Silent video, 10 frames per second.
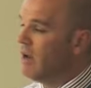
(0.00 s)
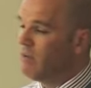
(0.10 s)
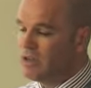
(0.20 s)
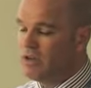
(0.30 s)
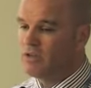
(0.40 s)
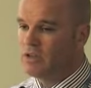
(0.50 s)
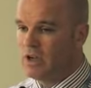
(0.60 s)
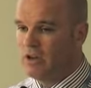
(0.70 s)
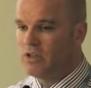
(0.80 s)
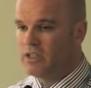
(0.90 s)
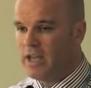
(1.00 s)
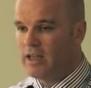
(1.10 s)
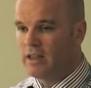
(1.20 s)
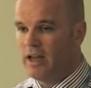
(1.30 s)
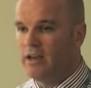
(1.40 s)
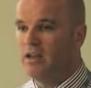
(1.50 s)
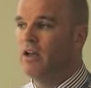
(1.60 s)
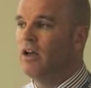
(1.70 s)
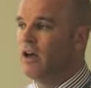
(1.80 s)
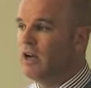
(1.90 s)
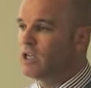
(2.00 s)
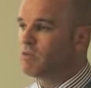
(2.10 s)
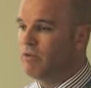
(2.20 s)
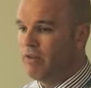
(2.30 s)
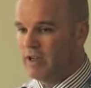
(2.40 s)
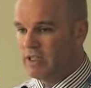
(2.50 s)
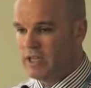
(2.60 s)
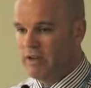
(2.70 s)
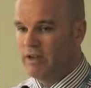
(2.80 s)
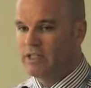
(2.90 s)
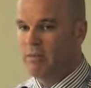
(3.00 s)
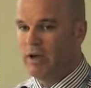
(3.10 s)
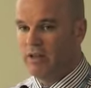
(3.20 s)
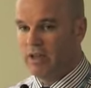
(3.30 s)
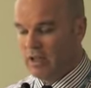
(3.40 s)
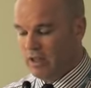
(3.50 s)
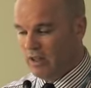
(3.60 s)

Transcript: And we don't undertake that unless we're very serious about the